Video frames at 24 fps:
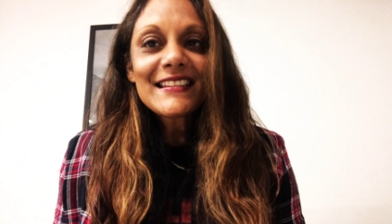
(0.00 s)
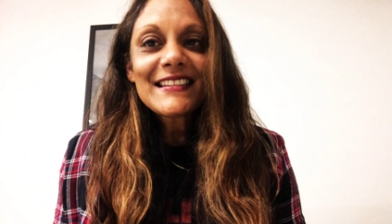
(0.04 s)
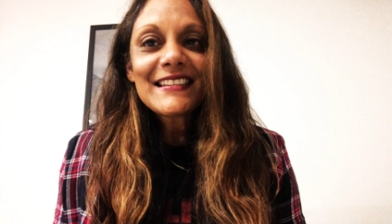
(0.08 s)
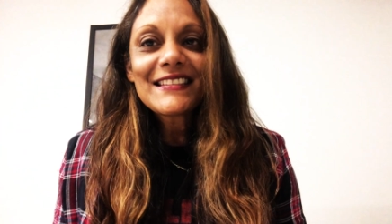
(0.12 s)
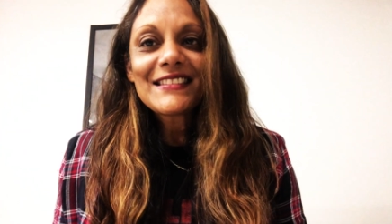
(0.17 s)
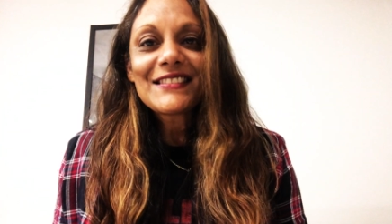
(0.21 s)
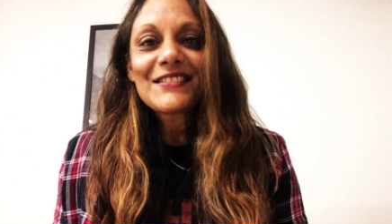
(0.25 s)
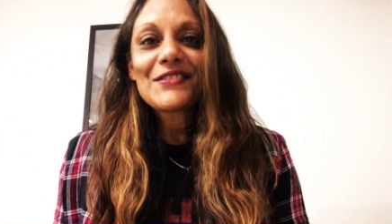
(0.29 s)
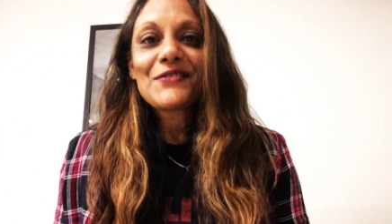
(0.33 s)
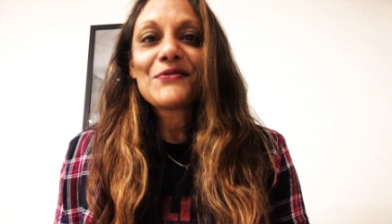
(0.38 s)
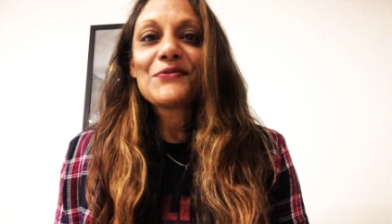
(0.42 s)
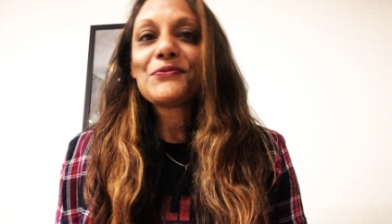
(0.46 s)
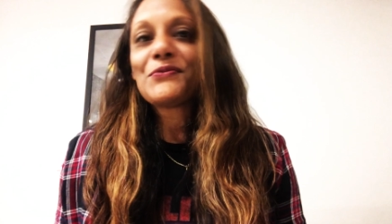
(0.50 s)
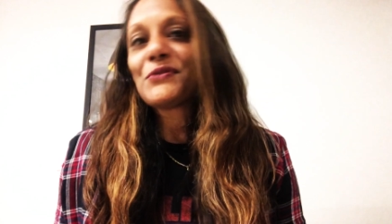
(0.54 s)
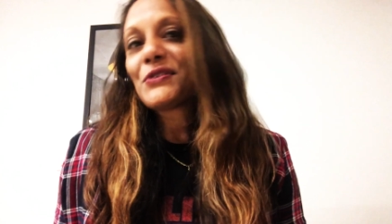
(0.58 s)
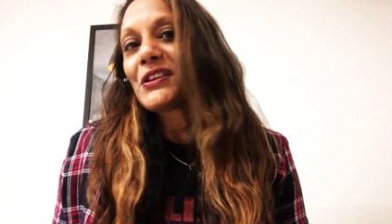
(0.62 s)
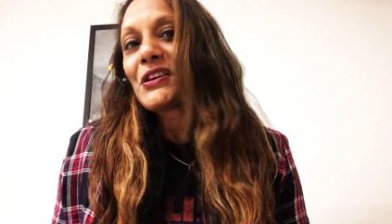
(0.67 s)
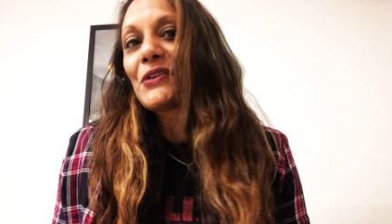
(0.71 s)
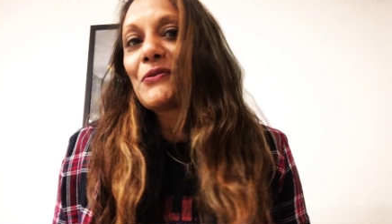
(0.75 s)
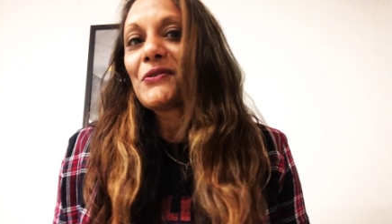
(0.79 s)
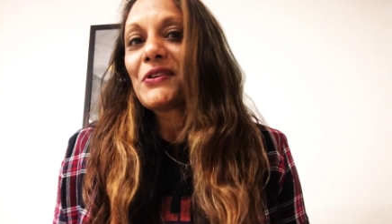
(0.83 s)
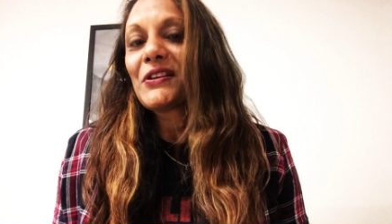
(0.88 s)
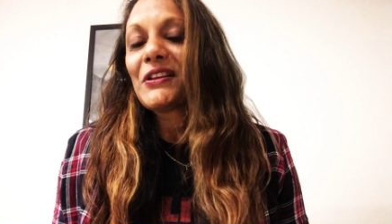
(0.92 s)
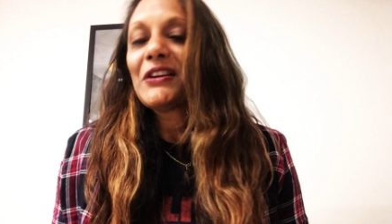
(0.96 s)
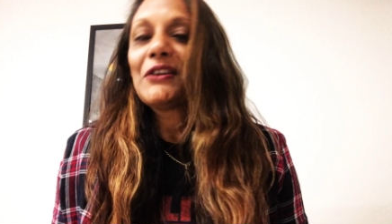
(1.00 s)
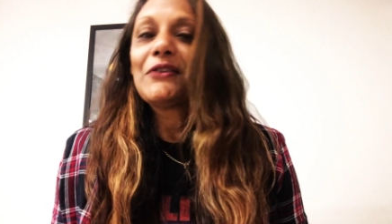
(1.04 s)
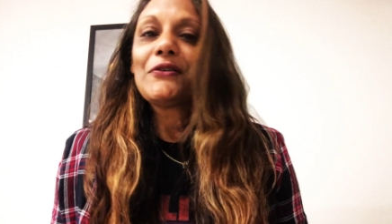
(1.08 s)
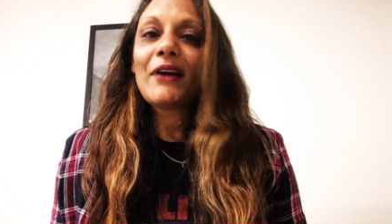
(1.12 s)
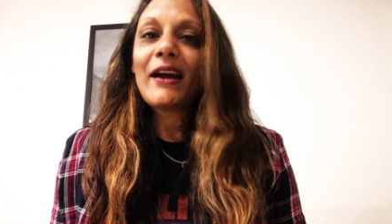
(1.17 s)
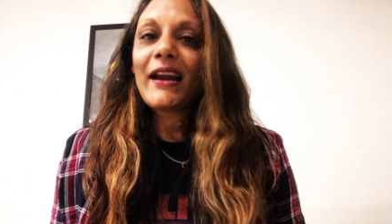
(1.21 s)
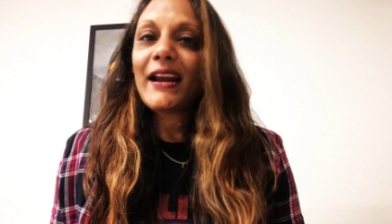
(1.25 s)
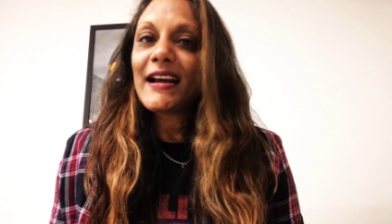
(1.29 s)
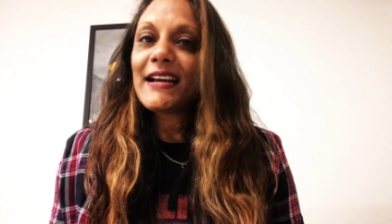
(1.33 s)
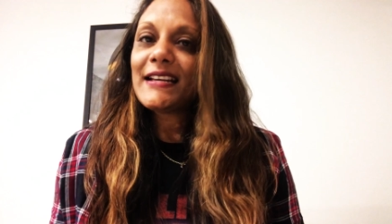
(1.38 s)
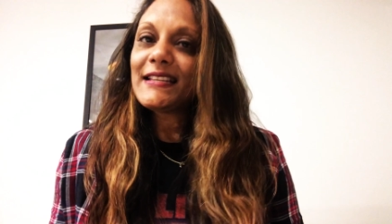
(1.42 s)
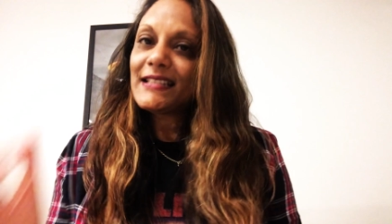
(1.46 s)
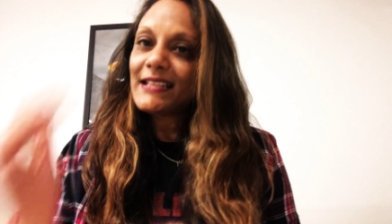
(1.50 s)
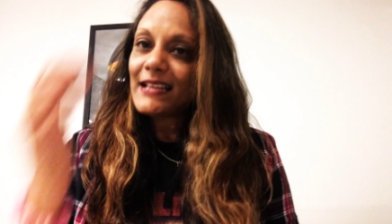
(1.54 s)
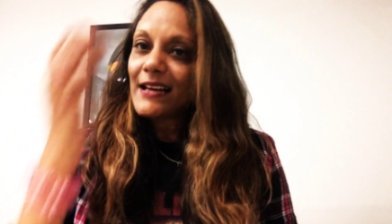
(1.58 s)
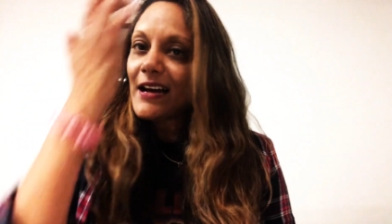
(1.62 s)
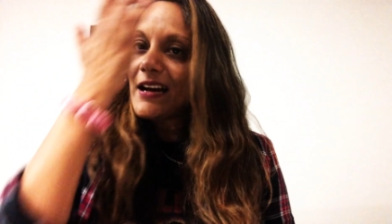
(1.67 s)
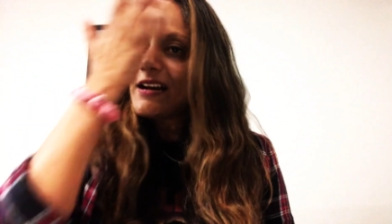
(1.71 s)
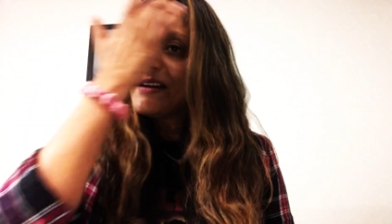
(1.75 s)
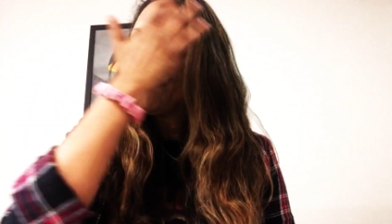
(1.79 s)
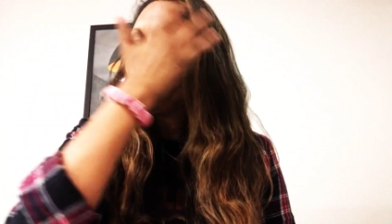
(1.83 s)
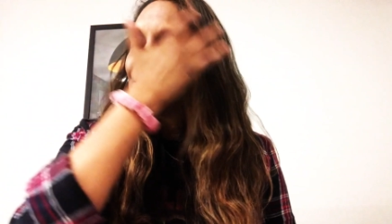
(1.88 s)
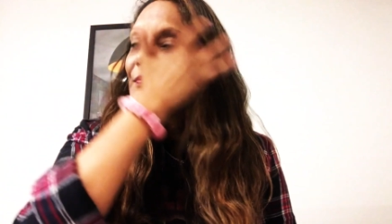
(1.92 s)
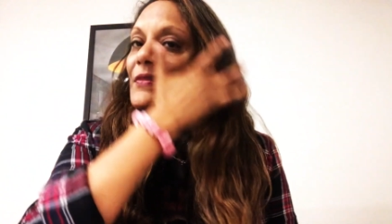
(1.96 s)
is a really, really great
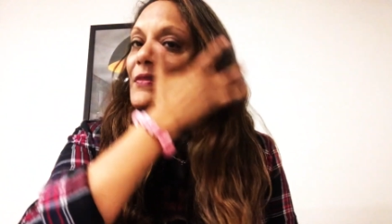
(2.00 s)
idea.